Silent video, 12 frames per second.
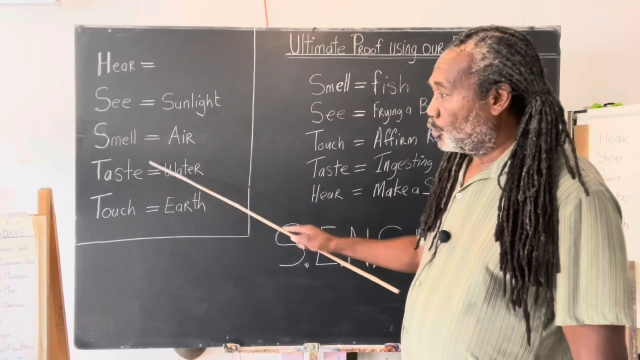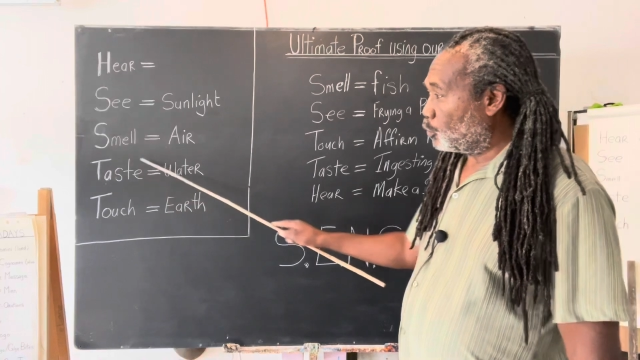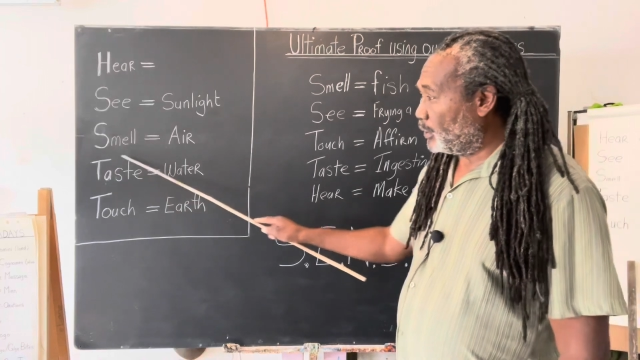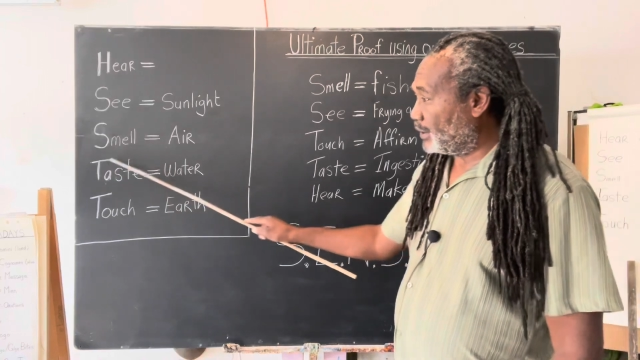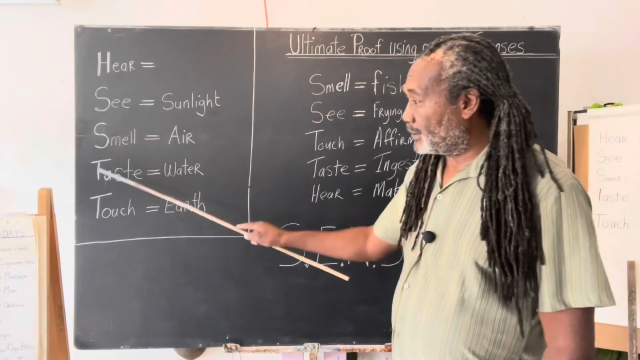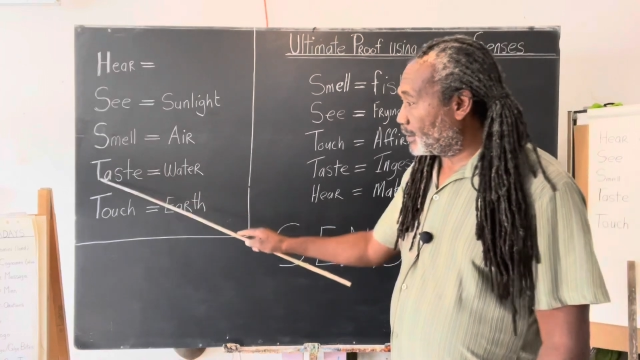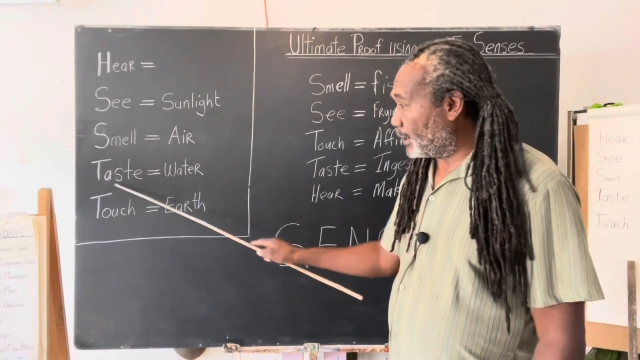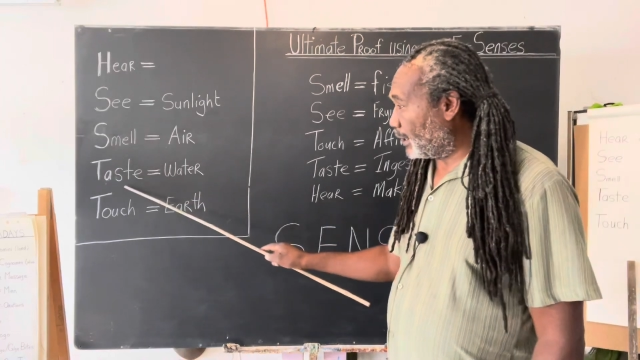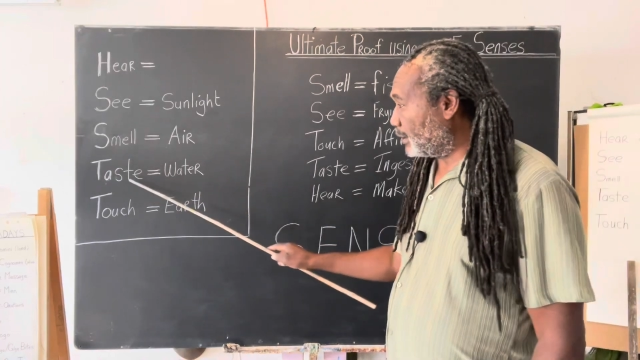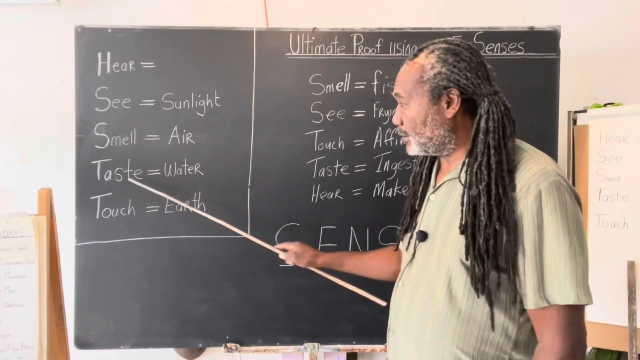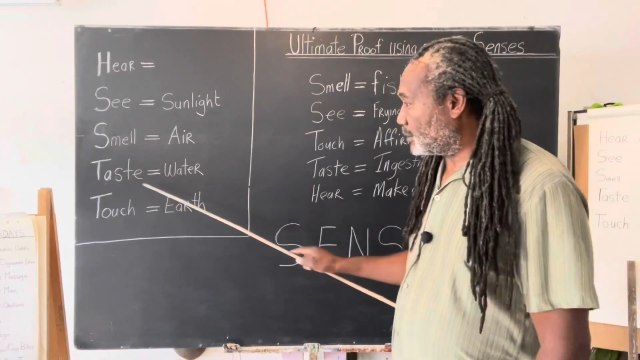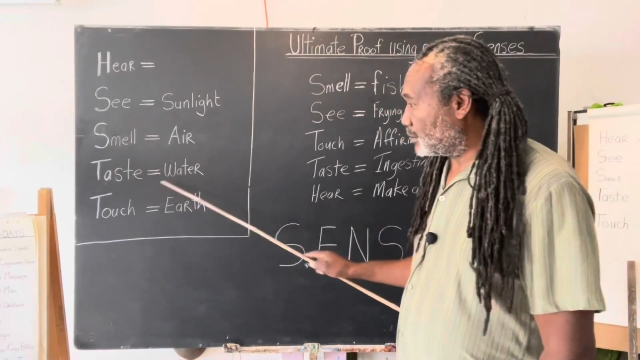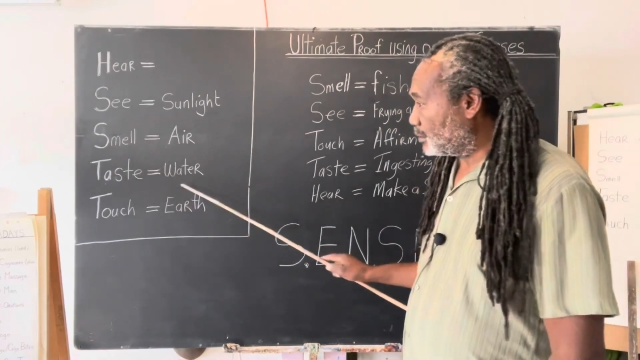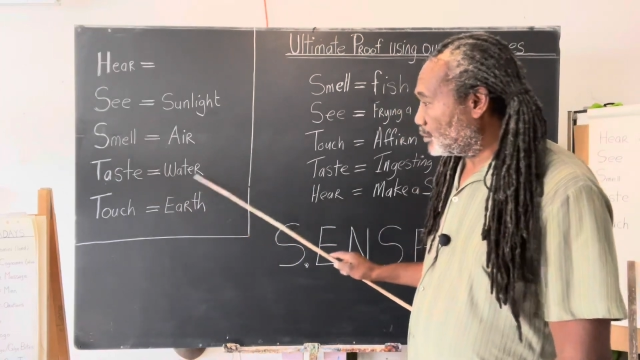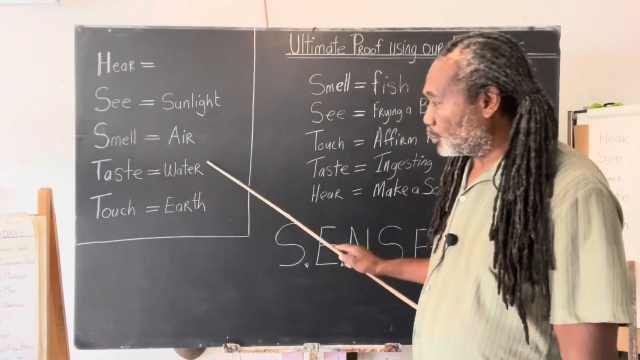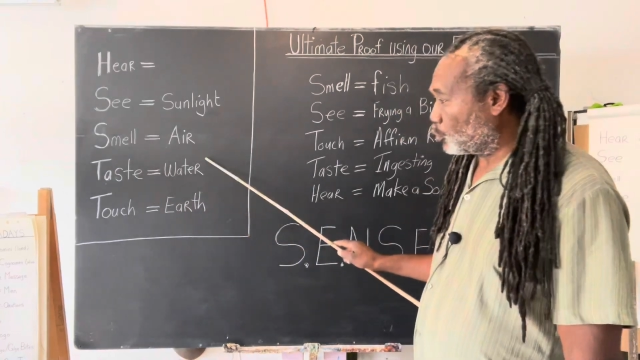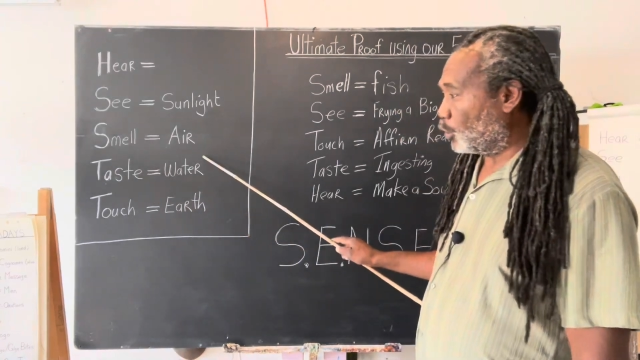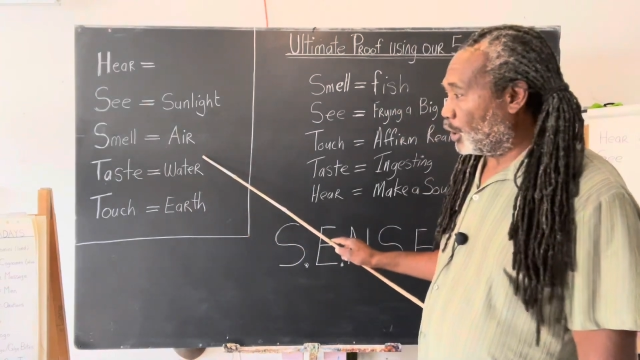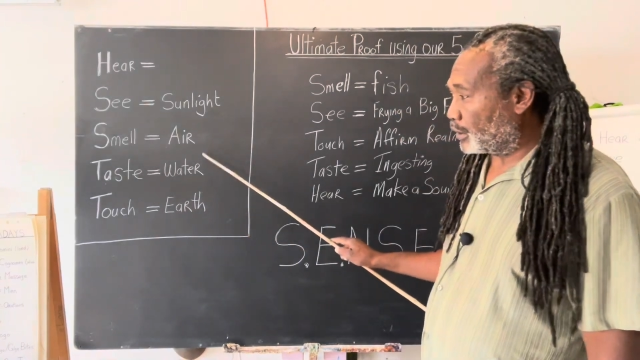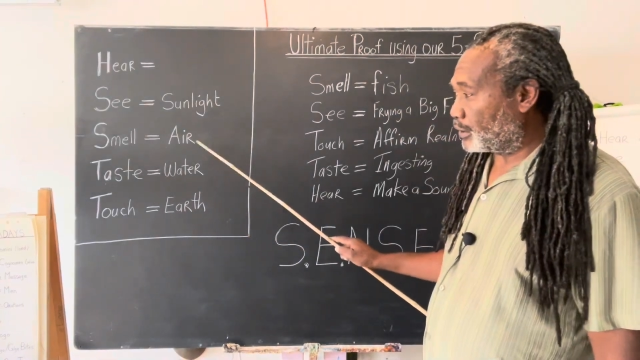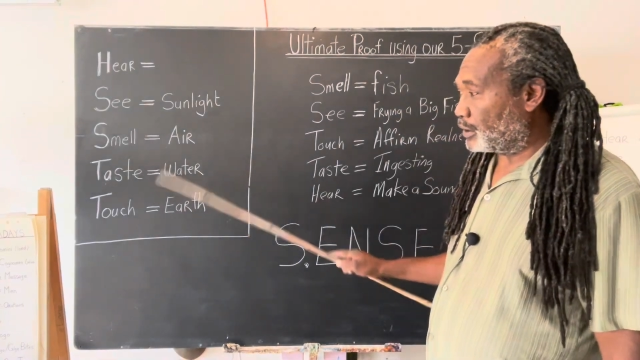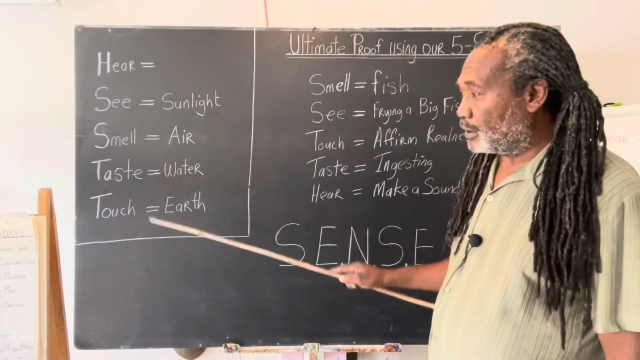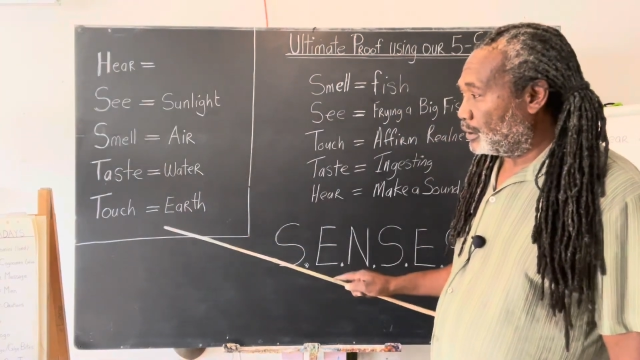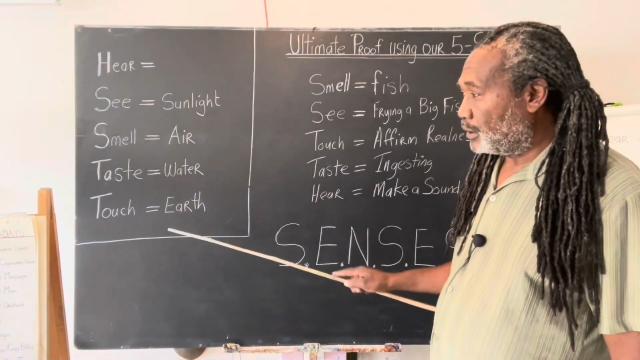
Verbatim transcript: We taste the water